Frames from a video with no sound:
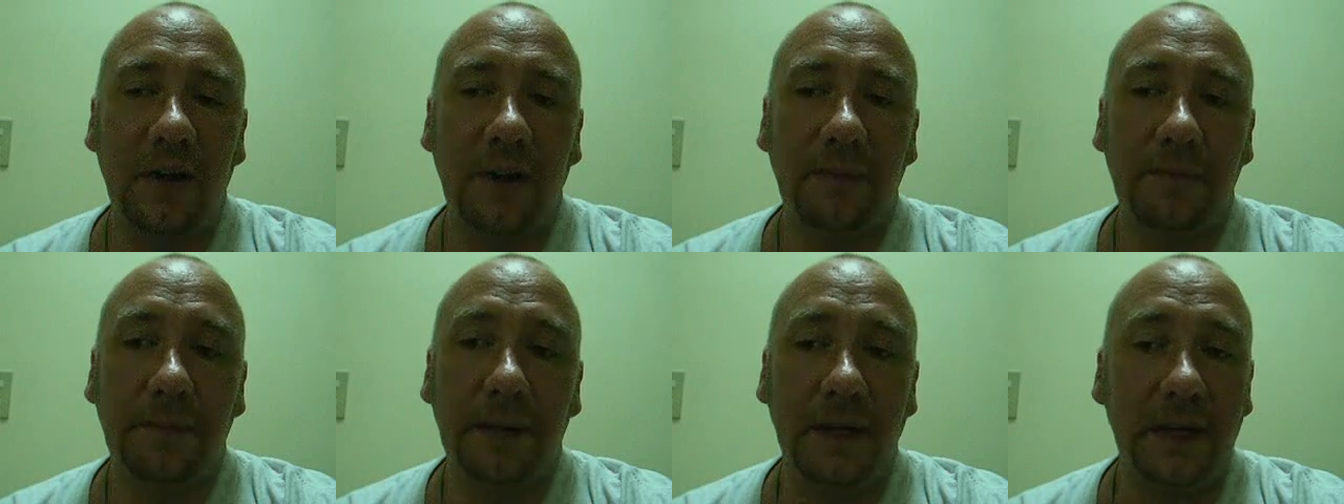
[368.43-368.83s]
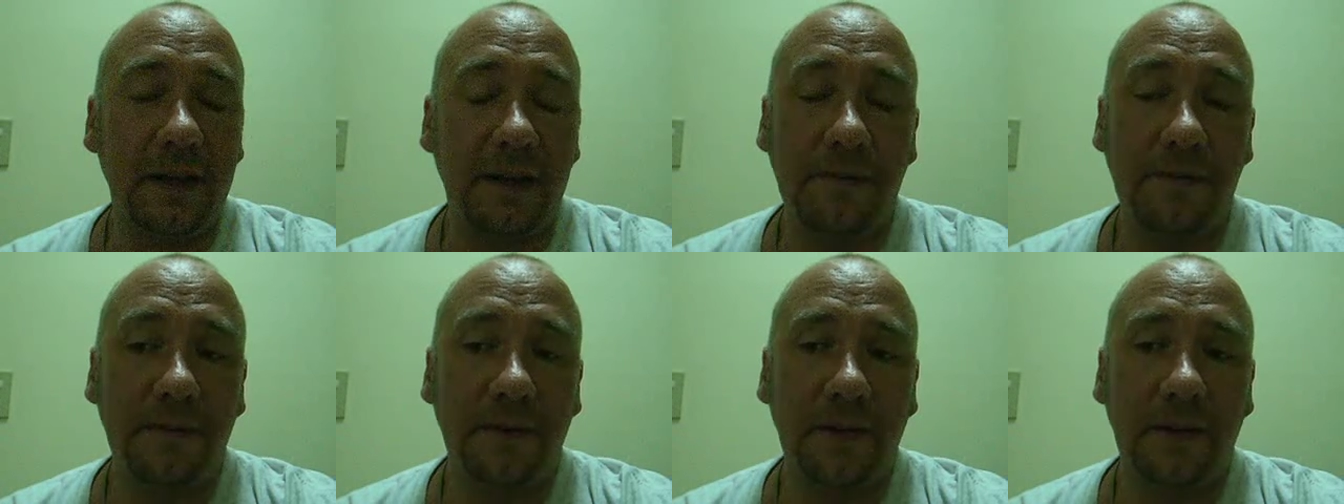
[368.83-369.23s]
but
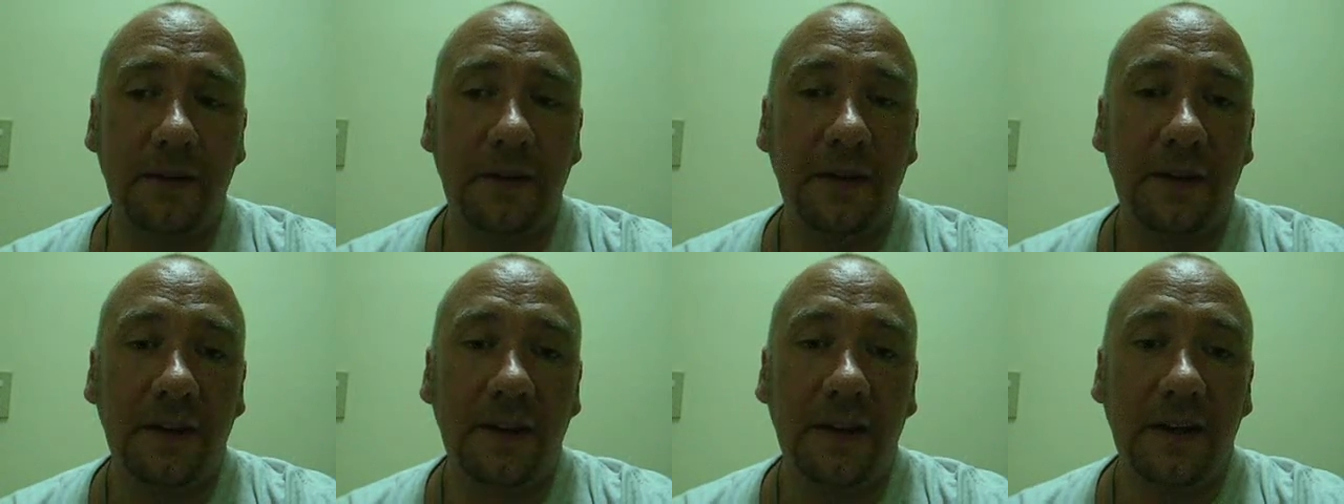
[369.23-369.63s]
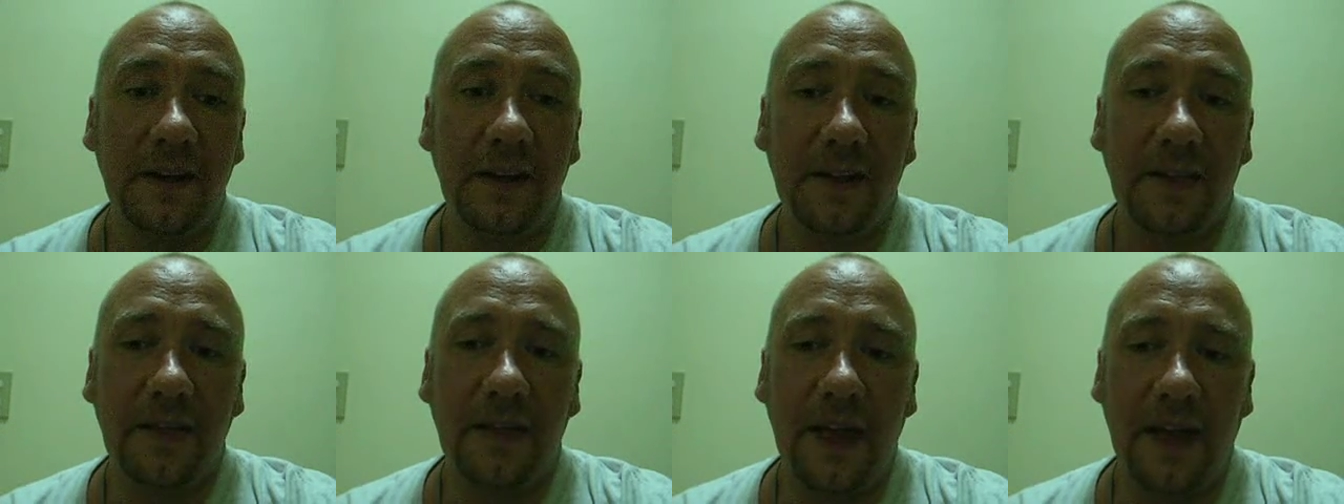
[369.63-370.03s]
even
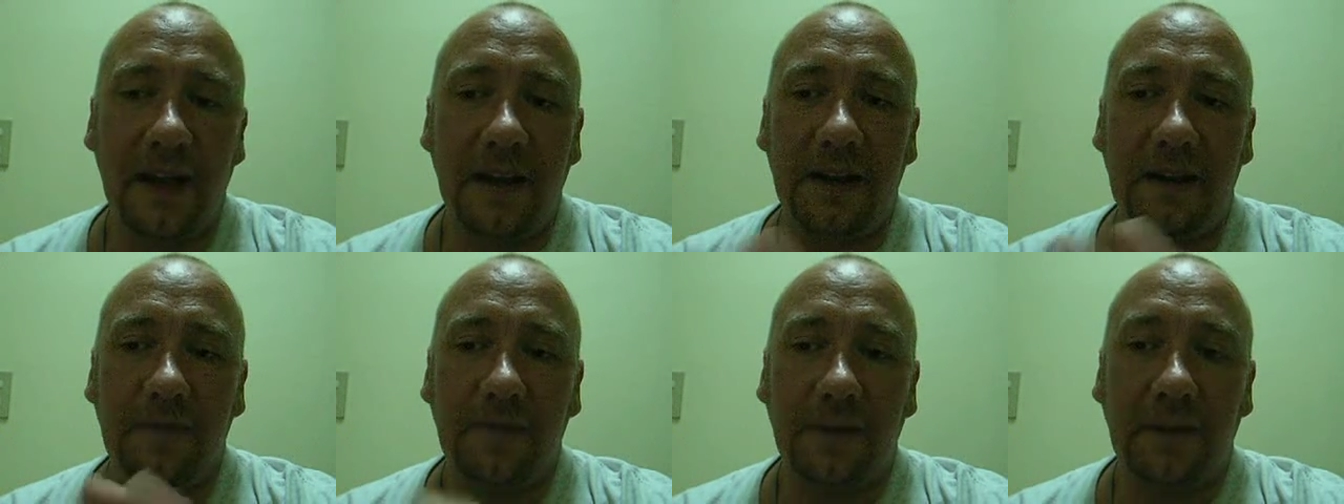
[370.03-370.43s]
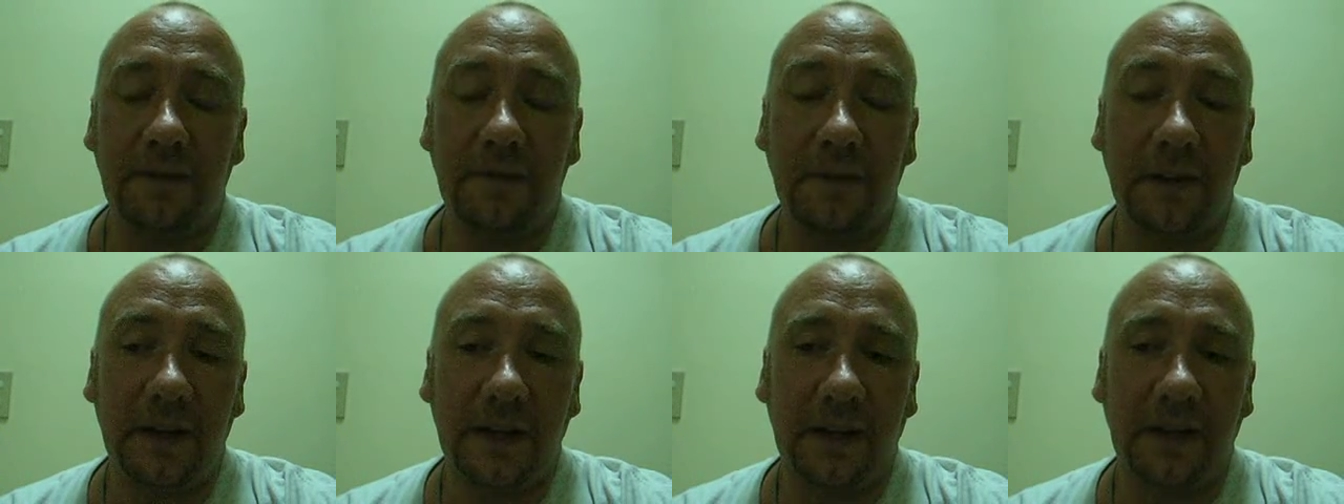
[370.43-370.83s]
then, if, if
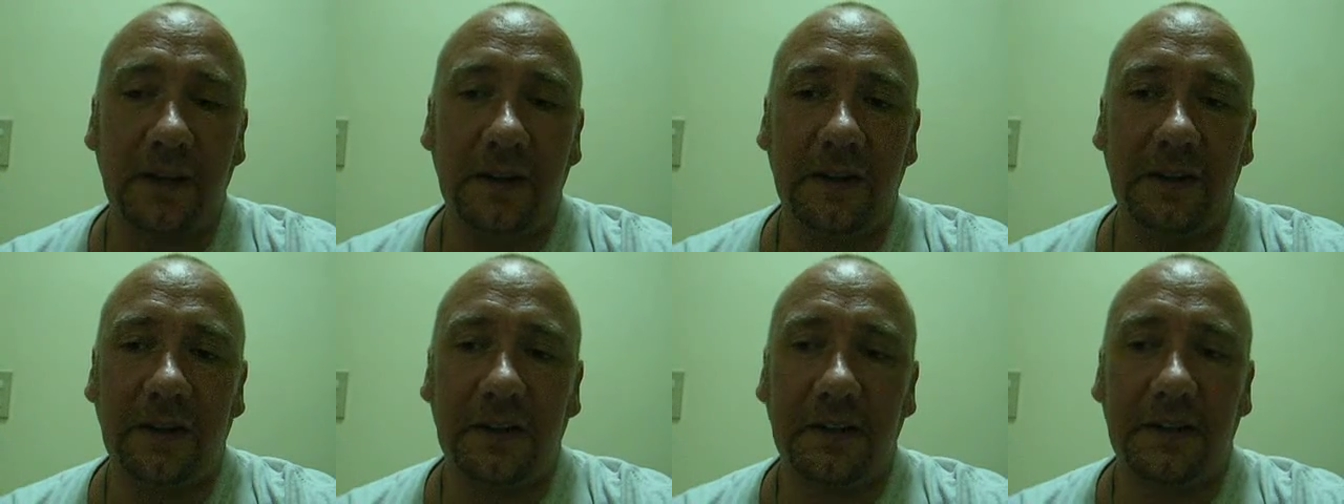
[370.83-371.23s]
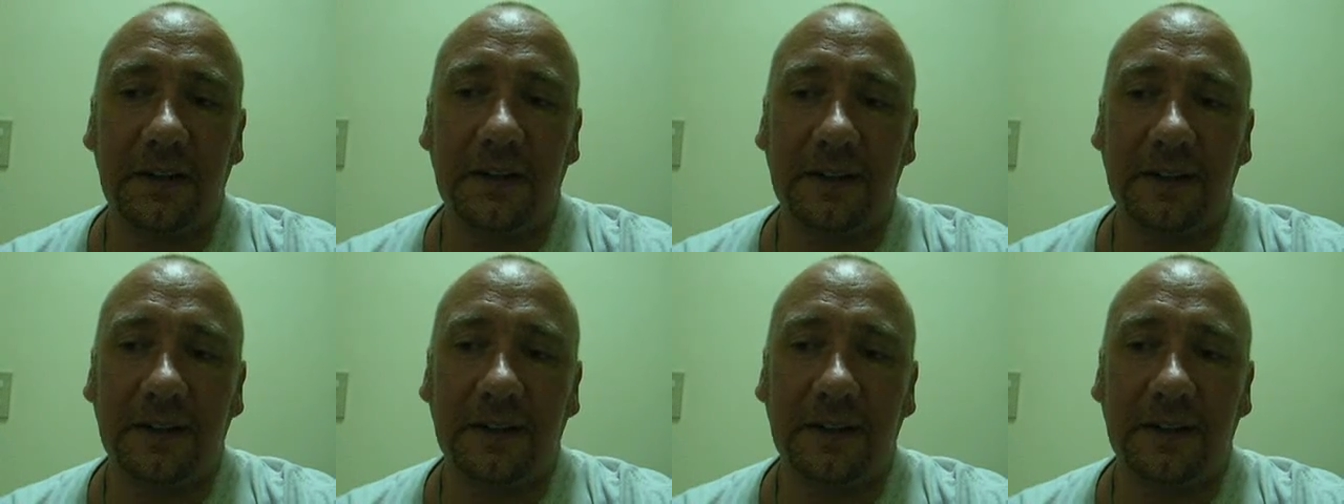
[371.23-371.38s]
I can't